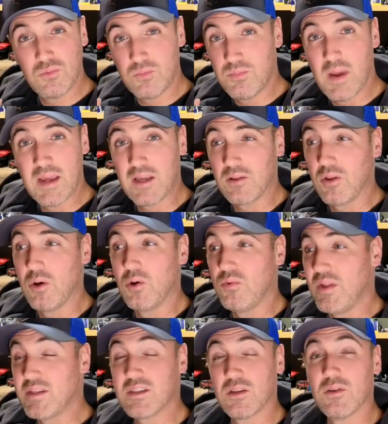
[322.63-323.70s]
make a
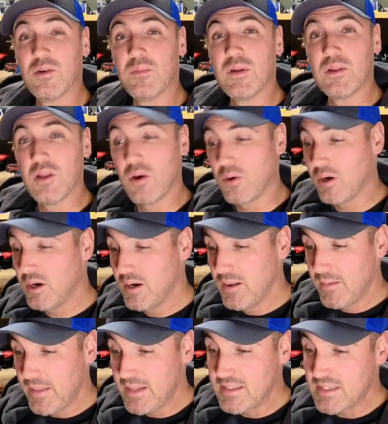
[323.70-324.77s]
load that's a little bit lower
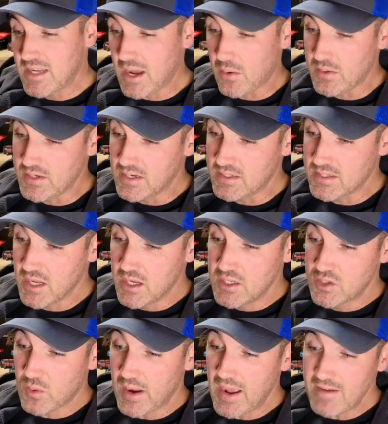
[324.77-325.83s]
and see how it does.
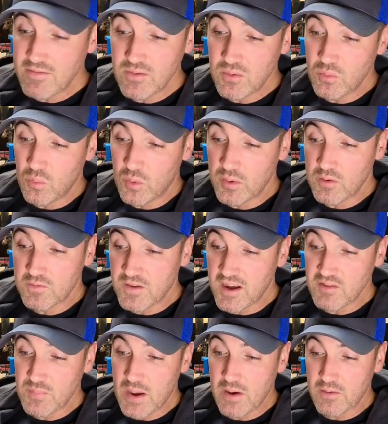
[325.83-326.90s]
So I have
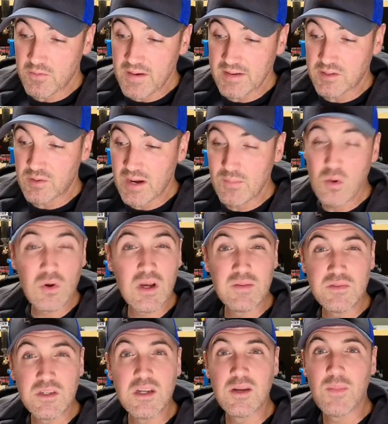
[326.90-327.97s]
105 power factor ammo,
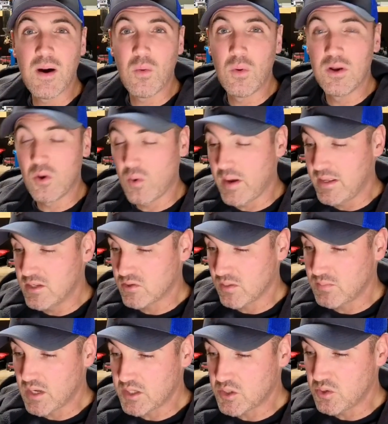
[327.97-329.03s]
comes in at about 108, so
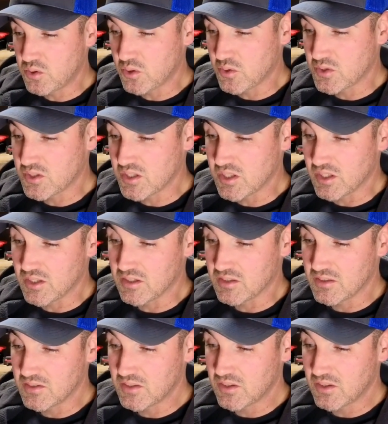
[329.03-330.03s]
I'm not too close to the